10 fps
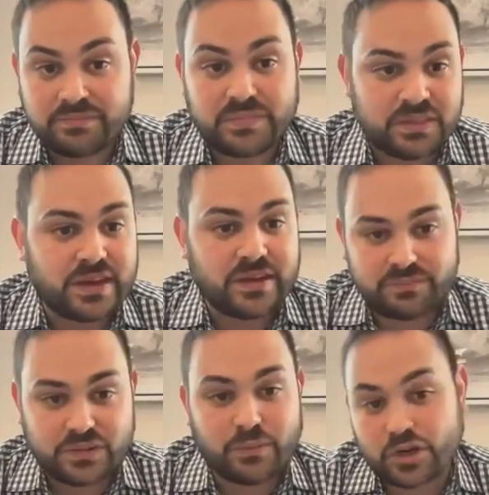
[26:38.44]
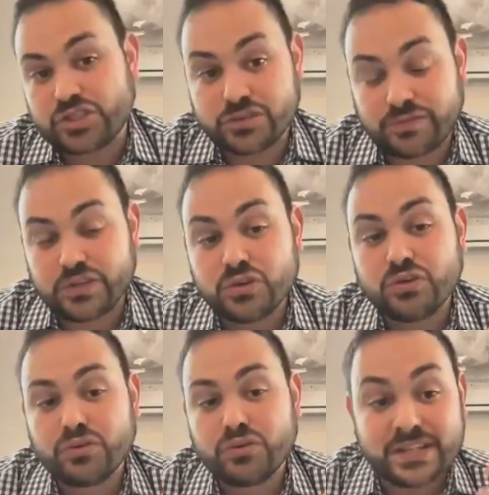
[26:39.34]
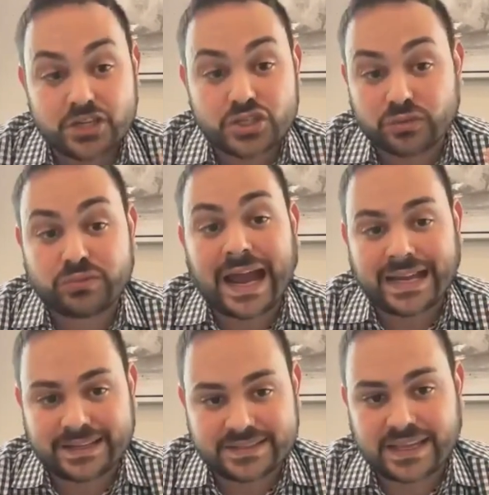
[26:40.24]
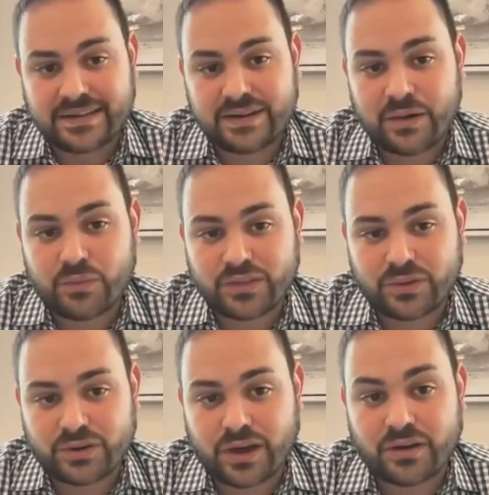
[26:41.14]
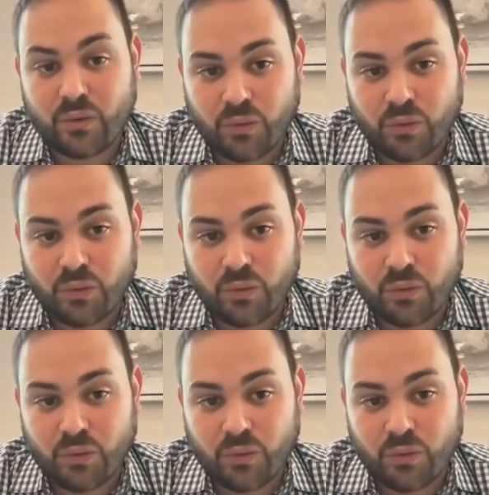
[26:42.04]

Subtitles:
the emergence of new digital rights and whether or not